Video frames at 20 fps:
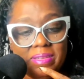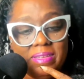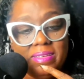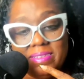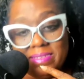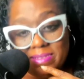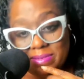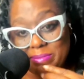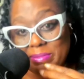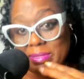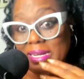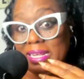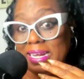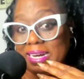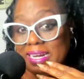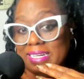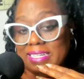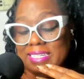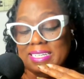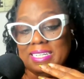I'm
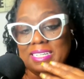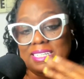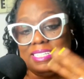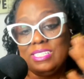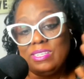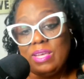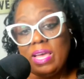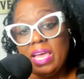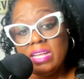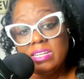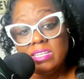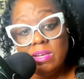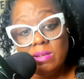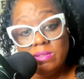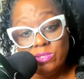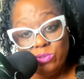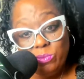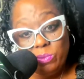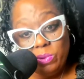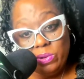glad I didn't. So I
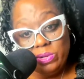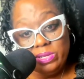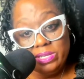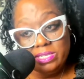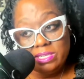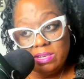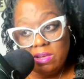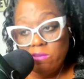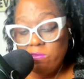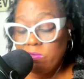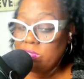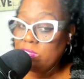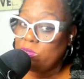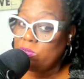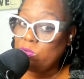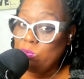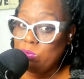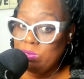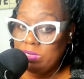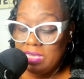talked to the police officer
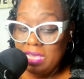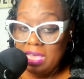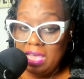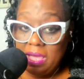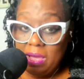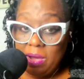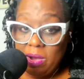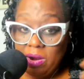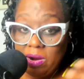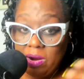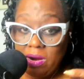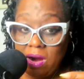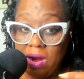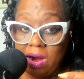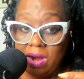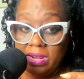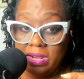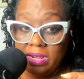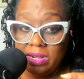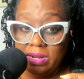who was
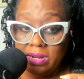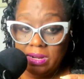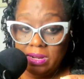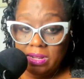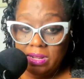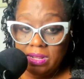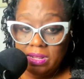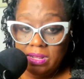guarding,